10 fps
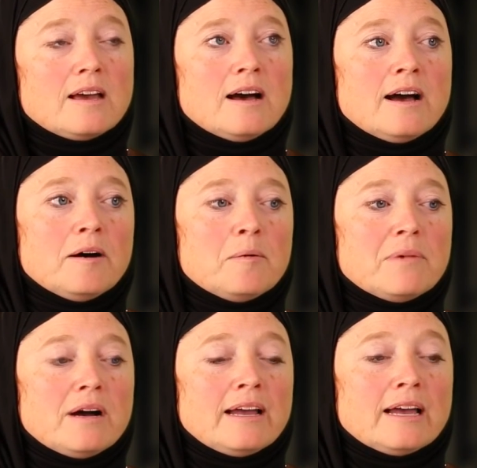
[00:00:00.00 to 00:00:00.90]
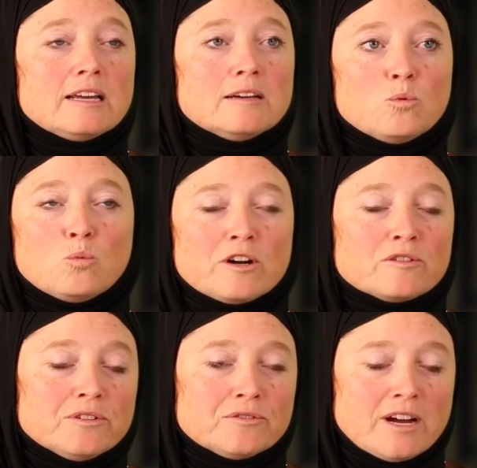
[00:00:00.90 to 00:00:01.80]
um, I had a
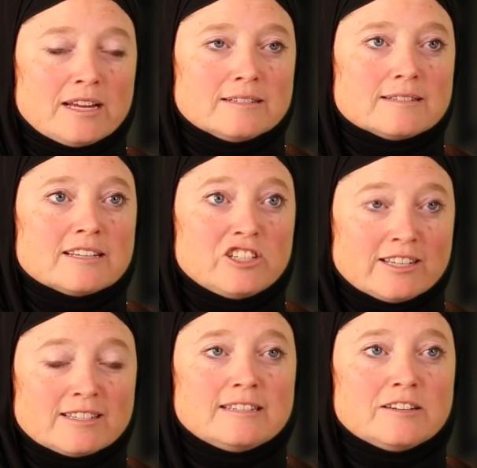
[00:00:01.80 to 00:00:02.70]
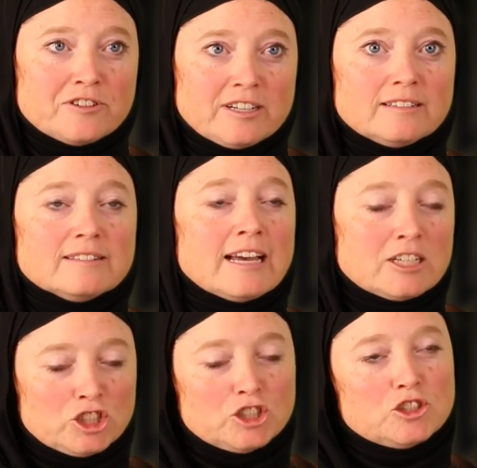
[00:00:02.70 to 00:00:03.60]
wonderful friend suggest different
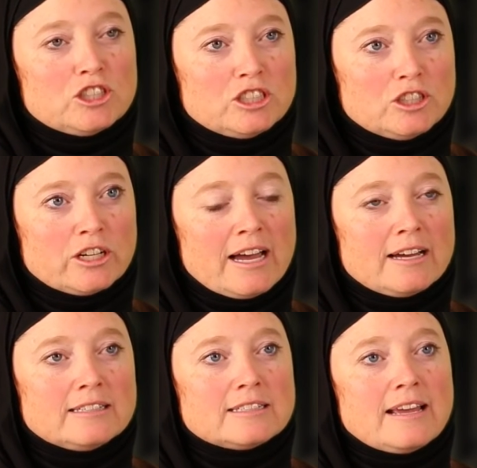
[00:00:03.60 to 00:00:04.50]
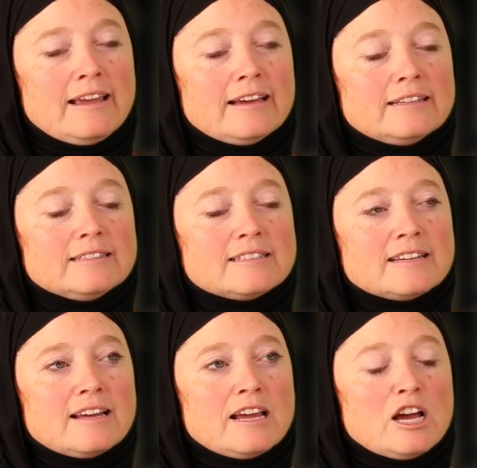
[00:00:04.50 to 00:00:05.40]
lectures to look at, and
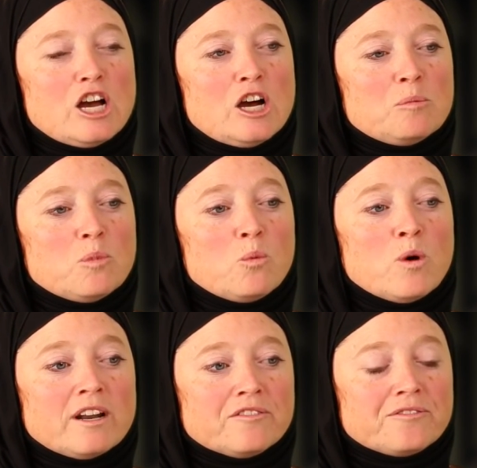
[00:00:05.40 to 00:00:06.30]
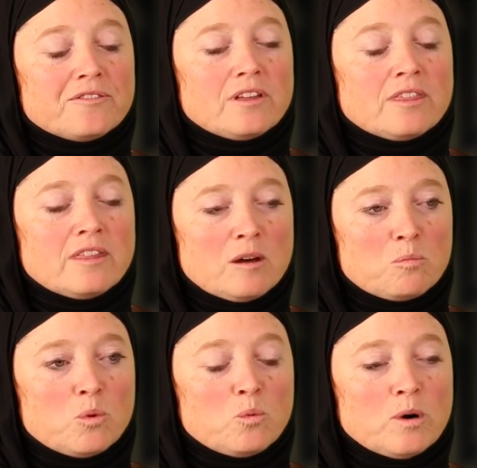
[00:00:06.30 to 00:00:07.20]
um, one of
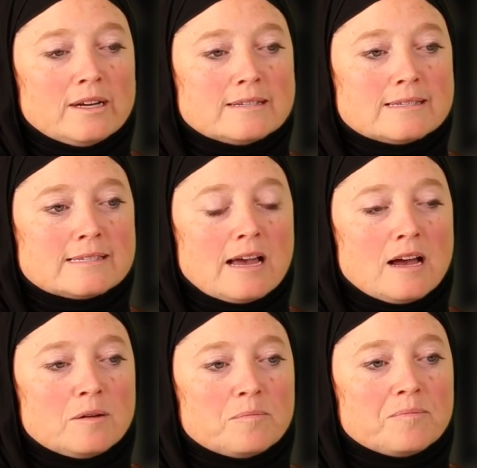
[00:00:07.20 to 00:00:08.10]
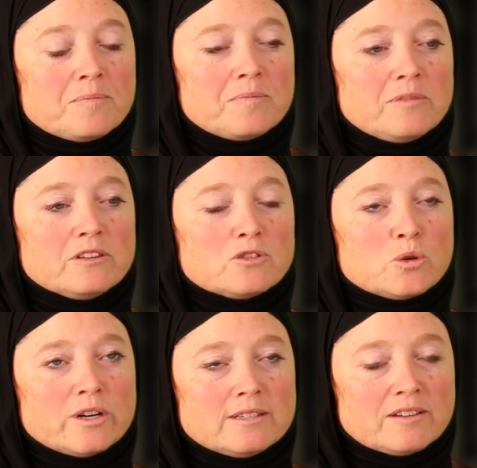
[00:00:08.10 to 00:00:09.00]
them was um, the
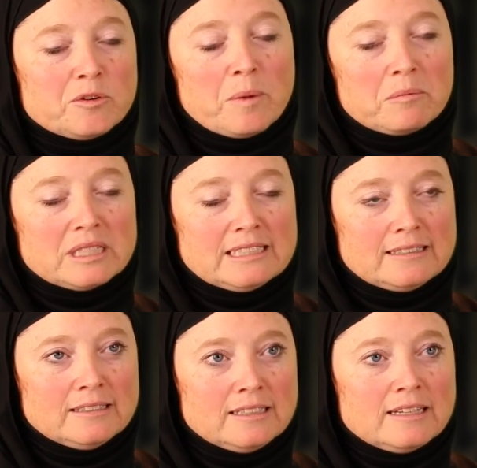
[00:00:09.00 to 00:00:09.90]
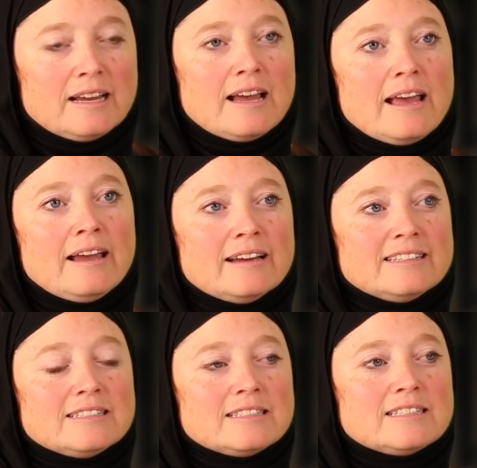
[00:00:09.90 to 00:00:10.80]
stories of Imam Ali.
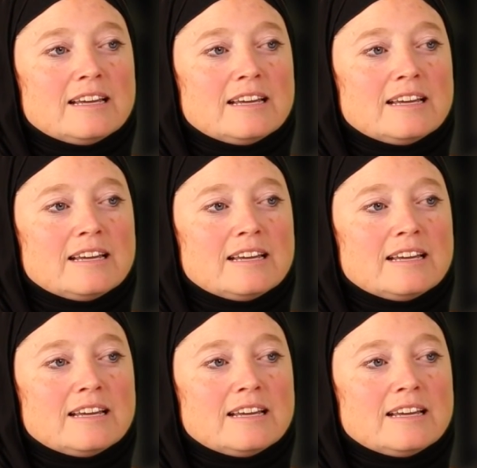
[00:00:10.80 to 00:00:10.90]
And